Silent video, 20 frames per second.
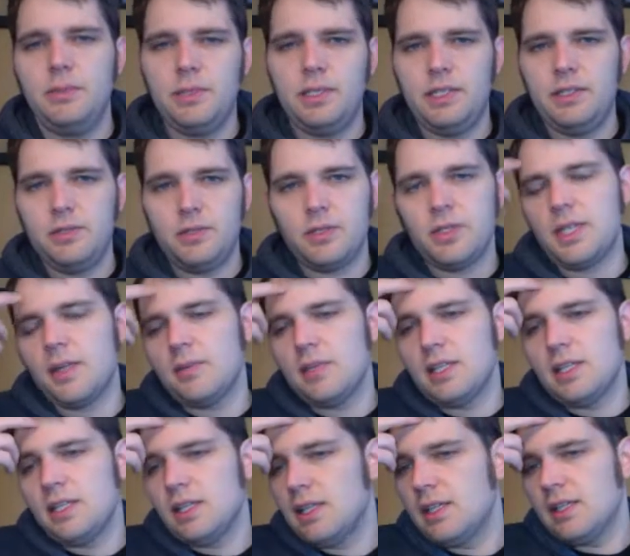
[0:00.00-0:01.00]
procedures are
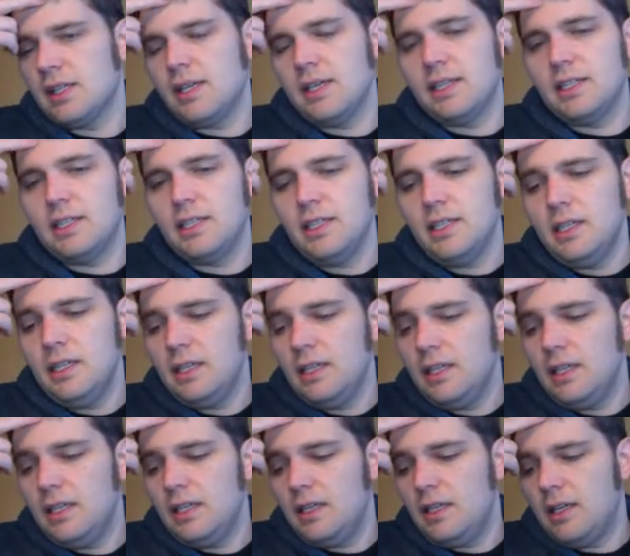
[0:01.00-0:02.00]
something that, like,
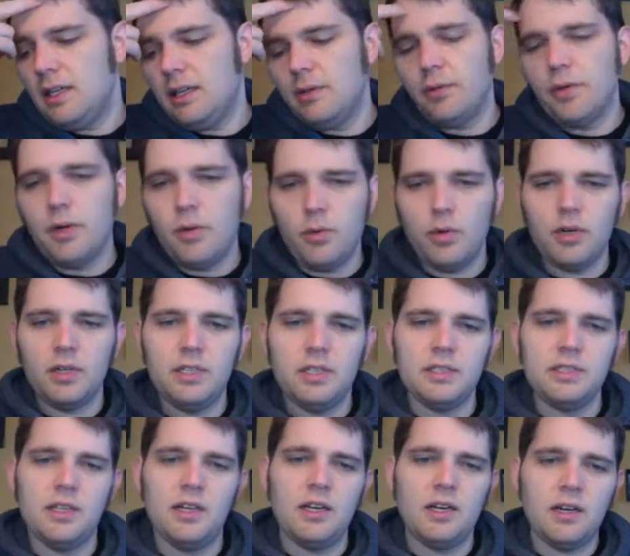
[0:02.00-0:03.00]
in the real
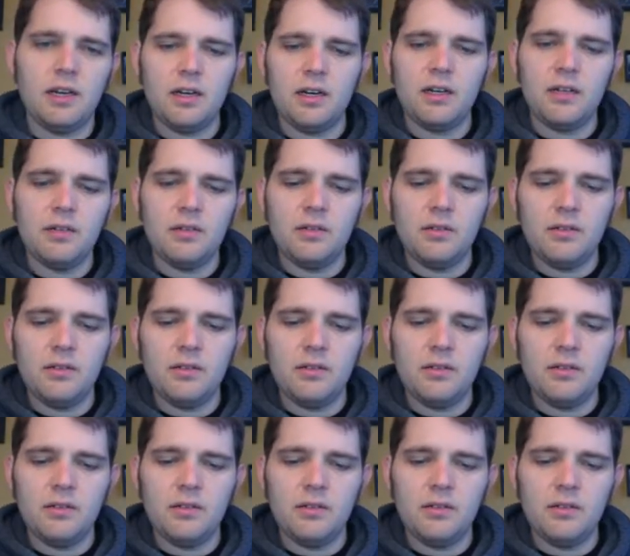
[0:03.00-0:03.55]
world are